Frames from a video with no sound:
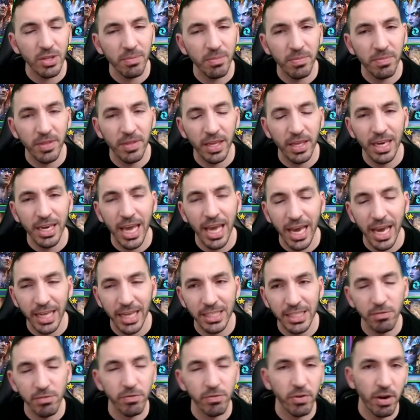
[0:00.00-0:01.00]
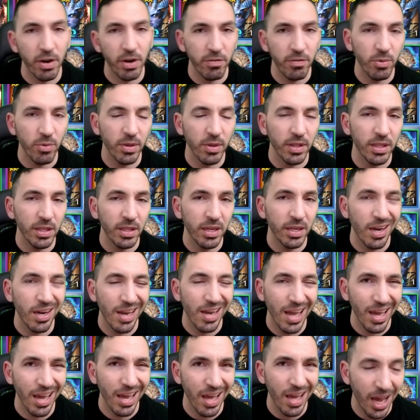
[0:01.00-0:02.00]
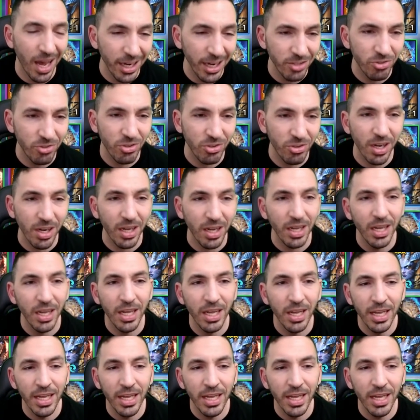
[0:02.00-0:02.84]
something negative for everyone. They didn't like Hydra